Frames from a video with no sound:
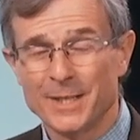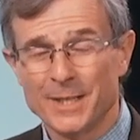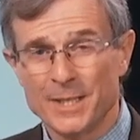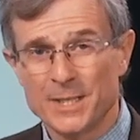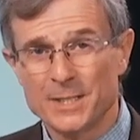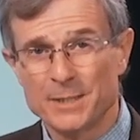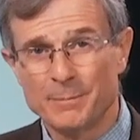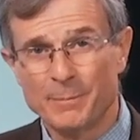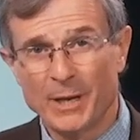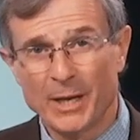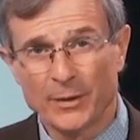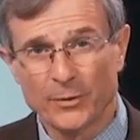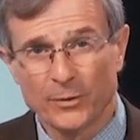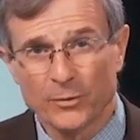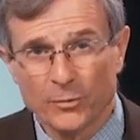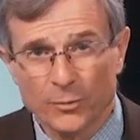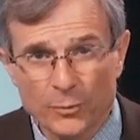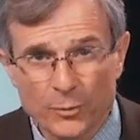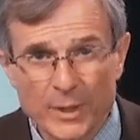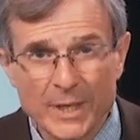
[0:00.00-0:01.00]
is about
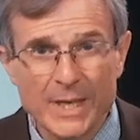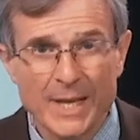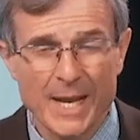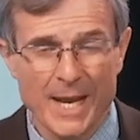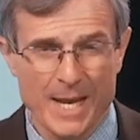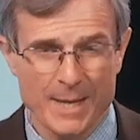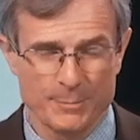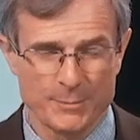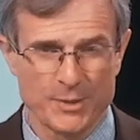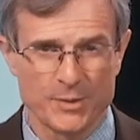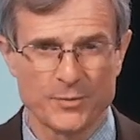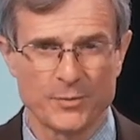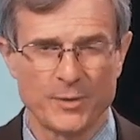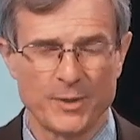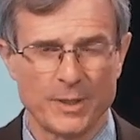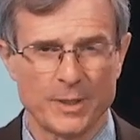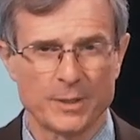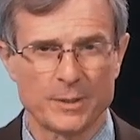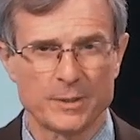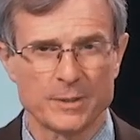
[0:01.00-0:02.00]
3
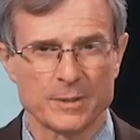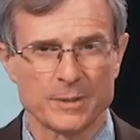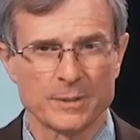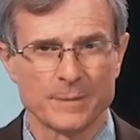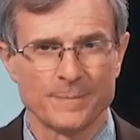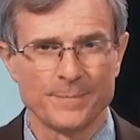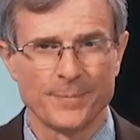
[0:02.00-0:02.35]
atmospheres,